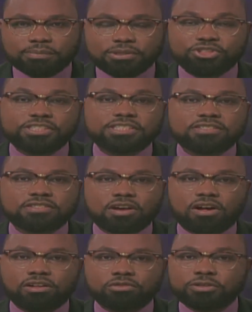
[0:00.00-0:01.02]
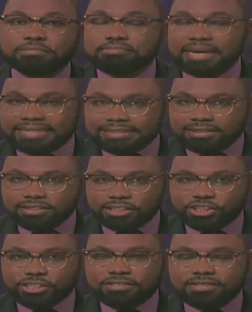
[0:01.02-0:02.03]
Patricia Saul, reminded
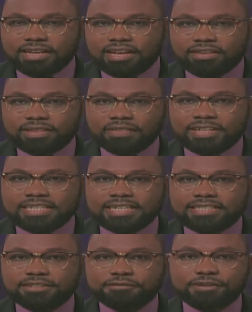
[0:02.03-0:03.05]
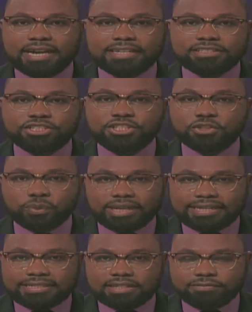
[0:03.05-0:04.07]
teachers that they need to find new
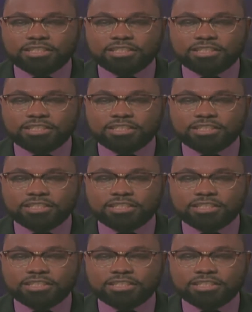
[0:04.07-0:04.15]
ways of